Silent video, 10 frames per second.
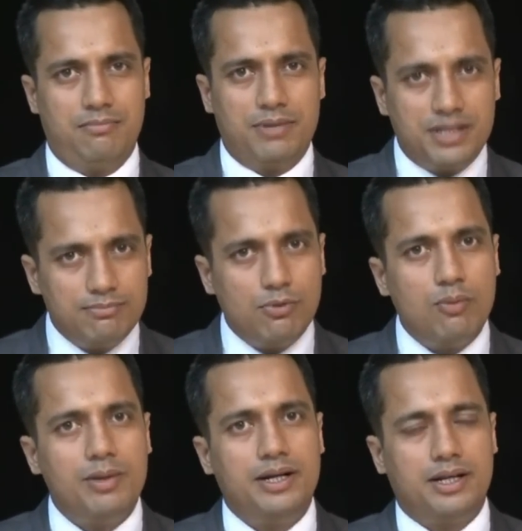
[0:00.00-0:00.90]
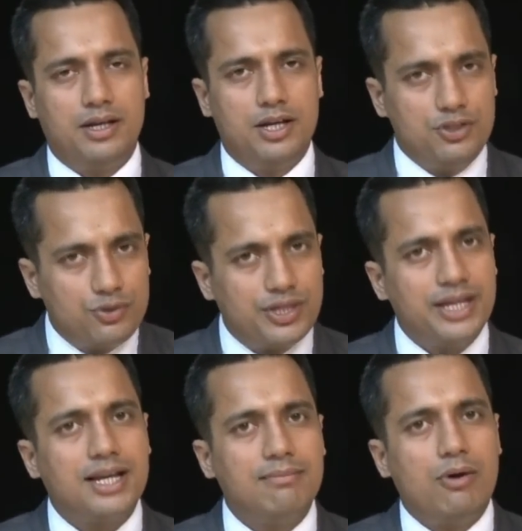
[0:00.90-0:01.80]
But the moment you
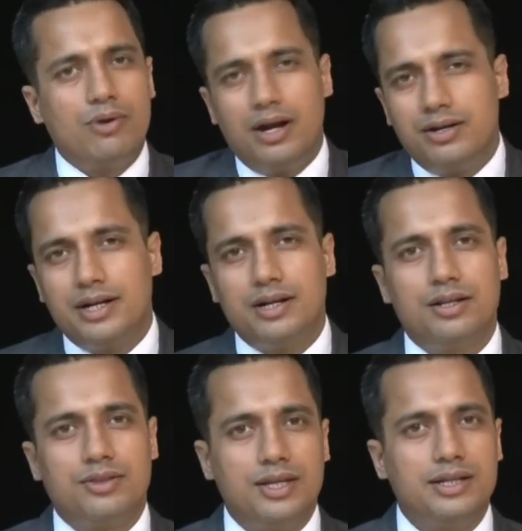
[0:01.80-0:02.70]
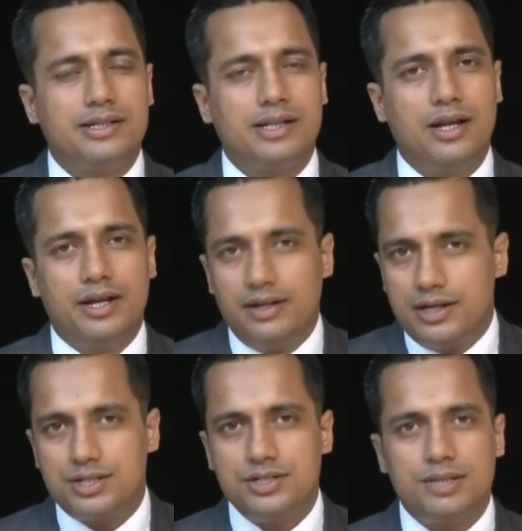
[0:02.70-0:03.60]
think about hundred other things in
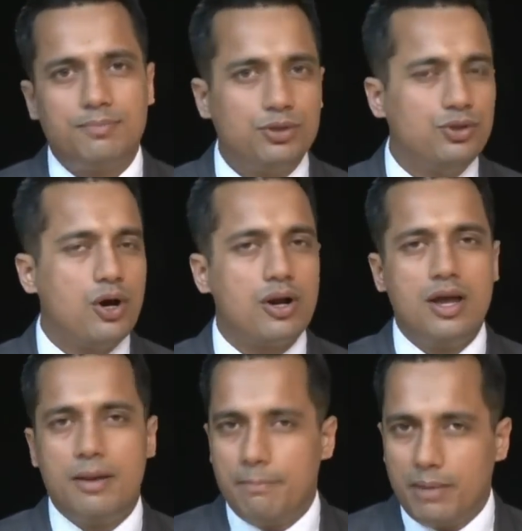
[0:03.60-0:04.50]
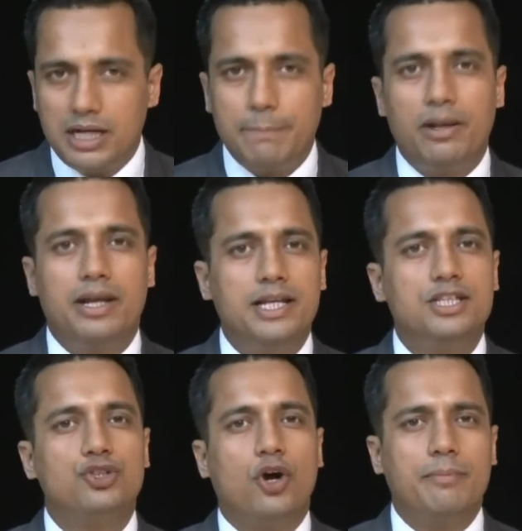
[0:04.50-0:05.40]
relationship to your multiple
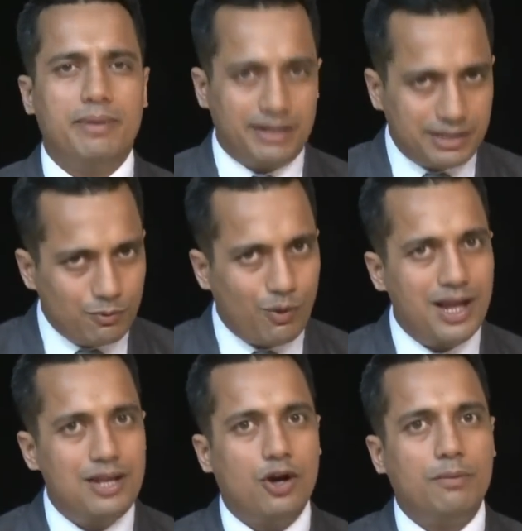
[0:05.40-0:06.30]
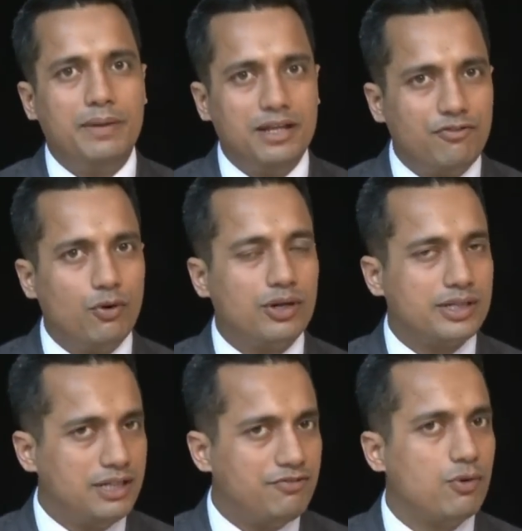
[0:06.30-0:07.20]
enjoyments while not being
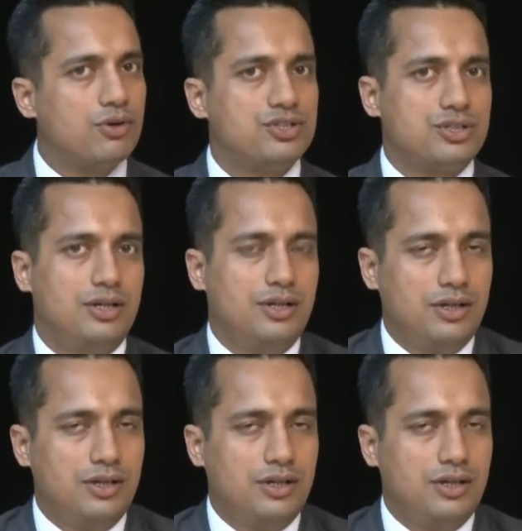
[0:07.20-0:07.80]
focusedly focused,